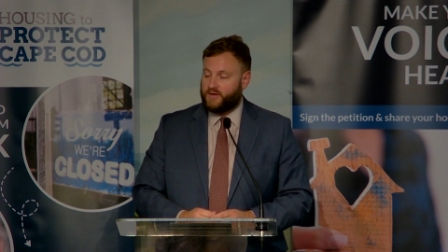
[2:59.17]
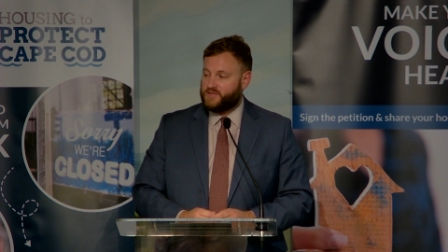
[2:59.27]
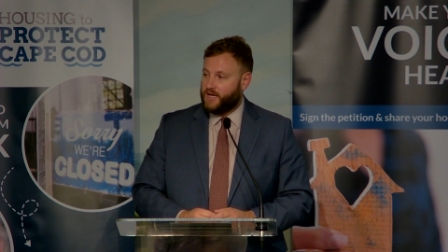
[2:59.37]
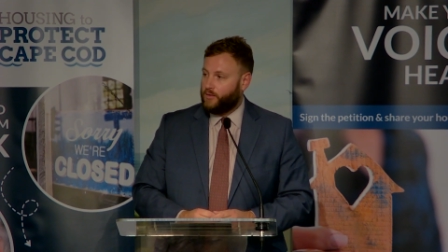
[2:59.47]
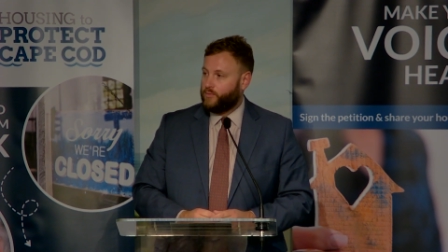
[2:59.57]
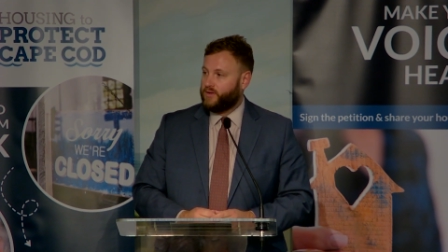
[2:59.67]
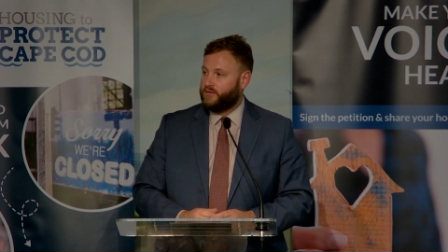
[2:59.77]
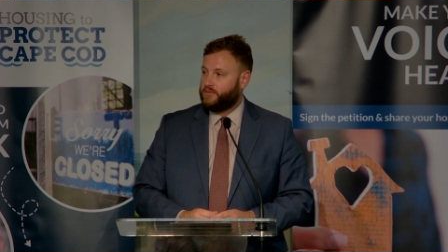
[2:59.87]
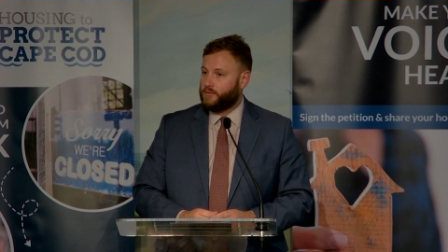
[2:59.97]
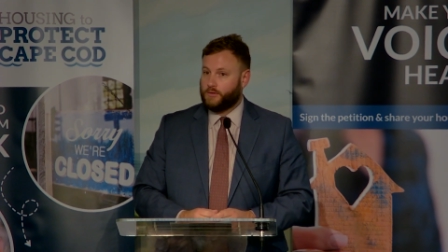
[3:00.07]
I've dealt
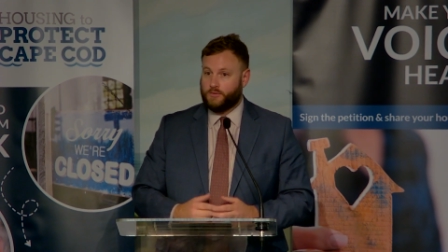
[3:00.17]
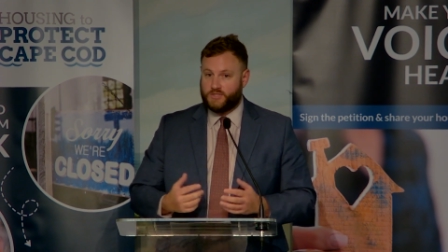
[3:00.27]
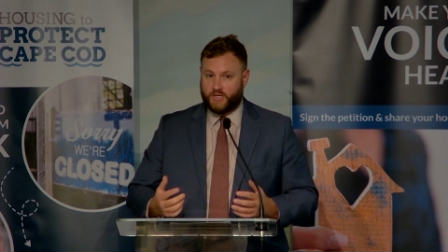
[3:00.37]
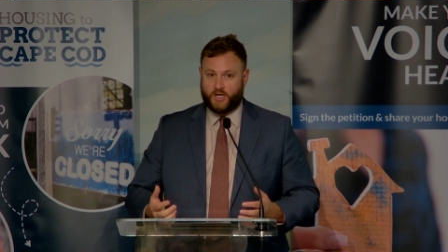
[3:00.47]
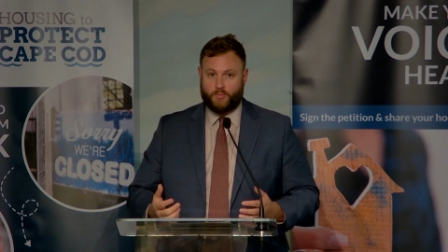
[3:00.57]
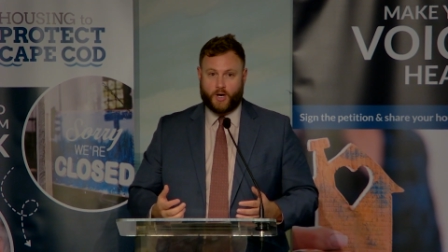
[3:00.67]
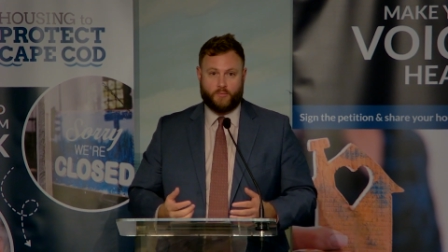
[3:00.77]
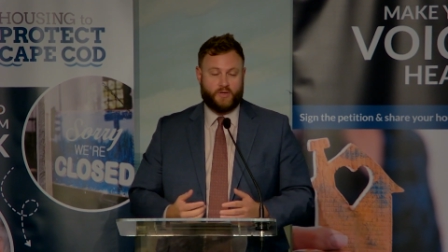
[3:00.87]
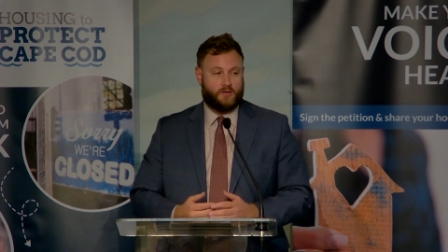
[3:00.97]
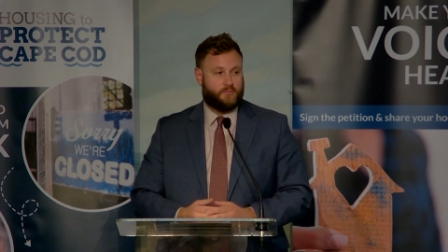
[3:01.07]
with losing an
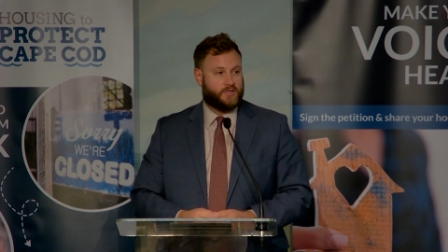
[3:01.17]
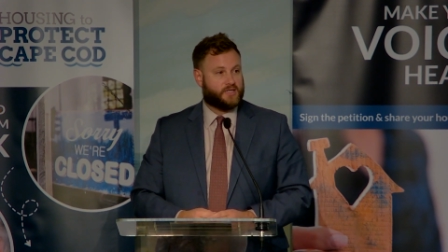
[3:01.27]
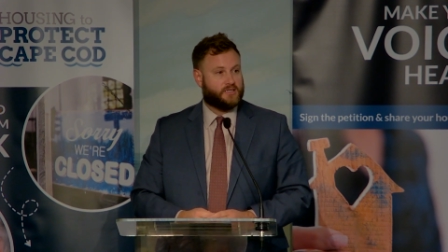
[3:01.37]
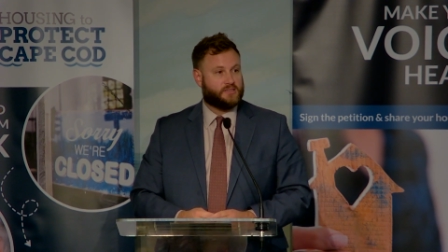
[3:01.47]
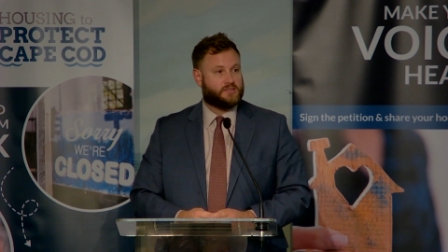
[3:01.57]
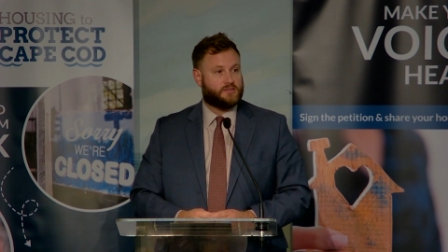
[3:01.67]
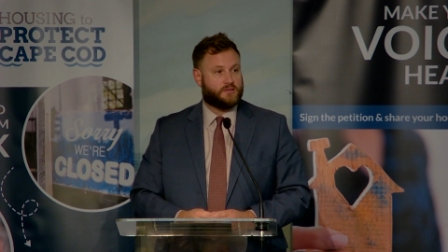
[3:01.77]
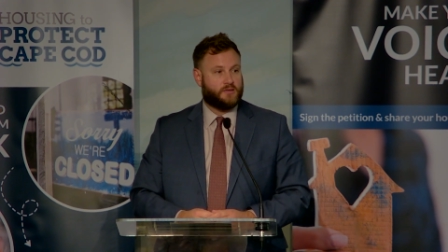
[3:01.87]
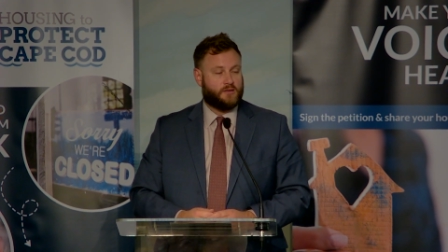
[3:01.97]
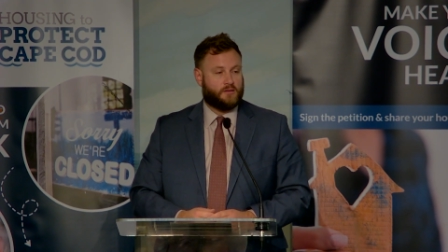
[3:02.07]
apartment because
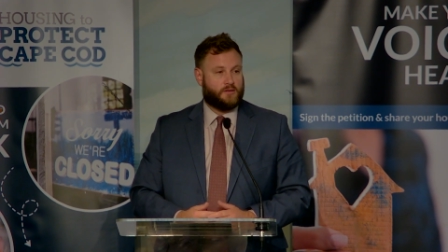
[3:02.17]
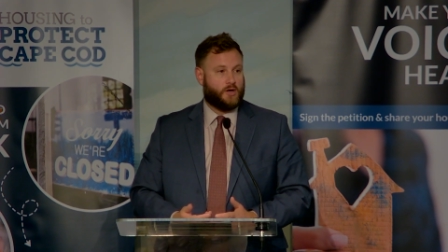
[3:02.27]
the